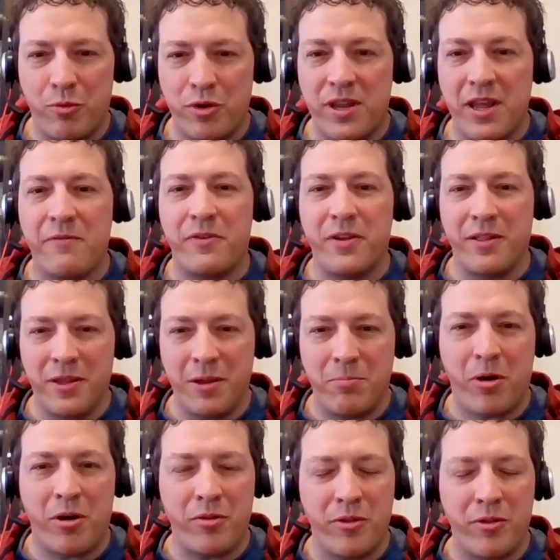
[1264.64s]
we're definitely
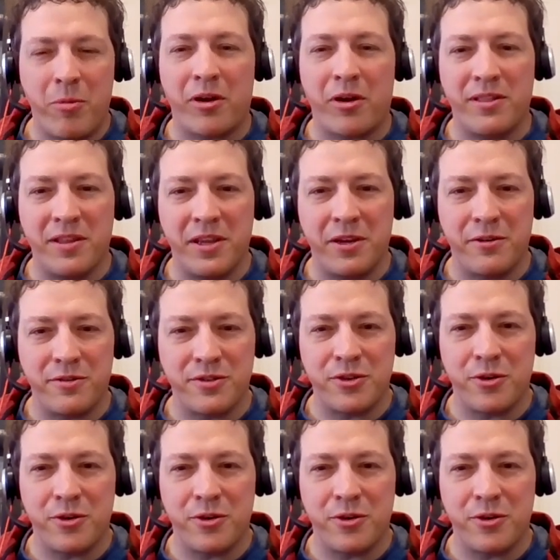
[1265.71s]
part of the market leaders.